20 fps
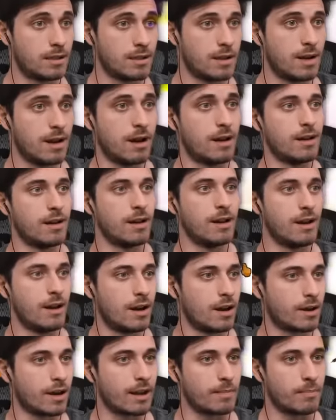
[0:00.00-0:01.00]
Huh.
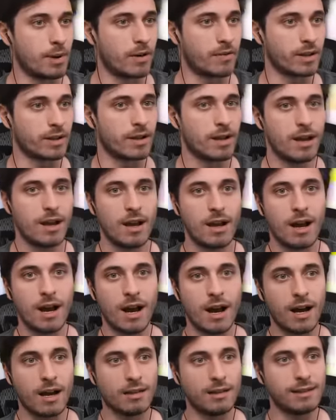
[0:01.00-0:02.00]
Okay, perfect.
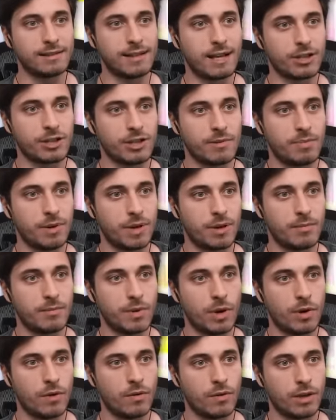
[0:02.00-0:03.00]
Uh, let's actually put them
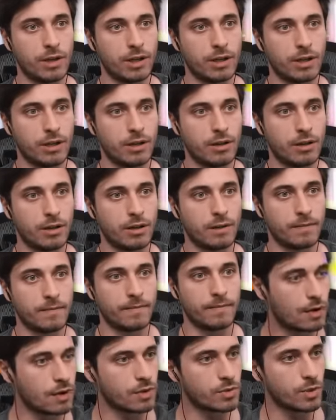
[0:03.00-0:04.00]
over here
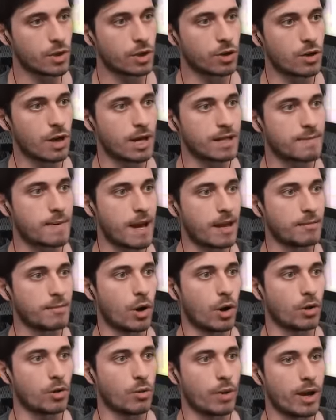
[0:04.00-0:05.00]
because we're going to cross path him
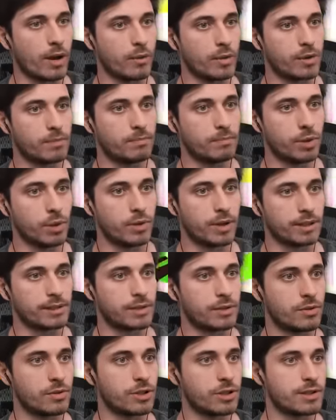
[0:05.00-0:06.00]
all the way with Bloon
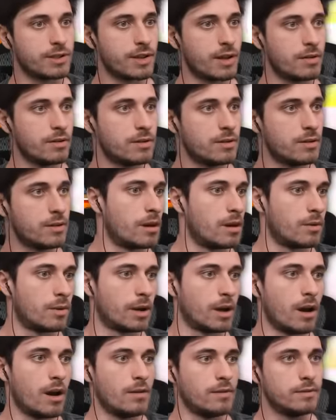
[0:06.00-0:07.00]
Exclusion Zone. There we
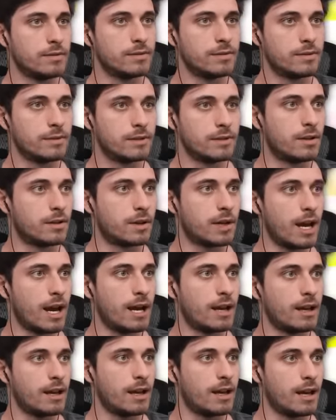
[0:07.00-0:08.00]
go.
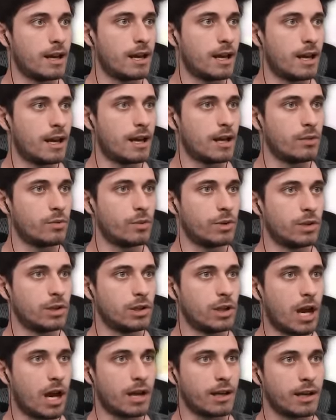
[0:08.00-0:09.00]
Okay. And we'll
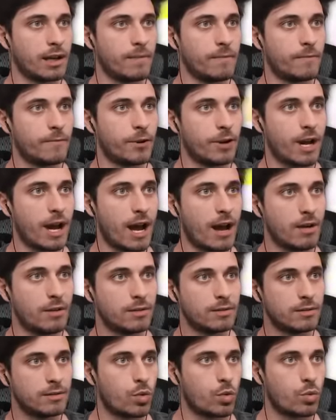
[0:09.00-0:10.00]
lock him for now.
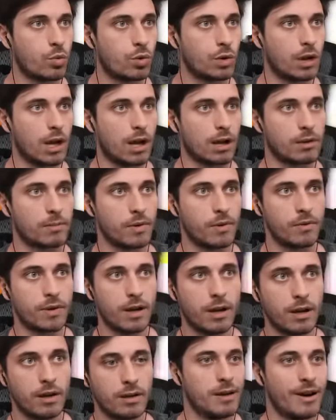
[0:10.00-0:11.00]
We'll lock him over
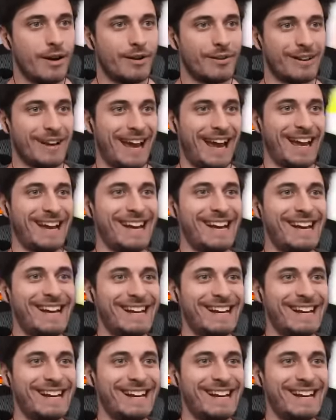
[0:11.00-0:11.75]
there. Okay.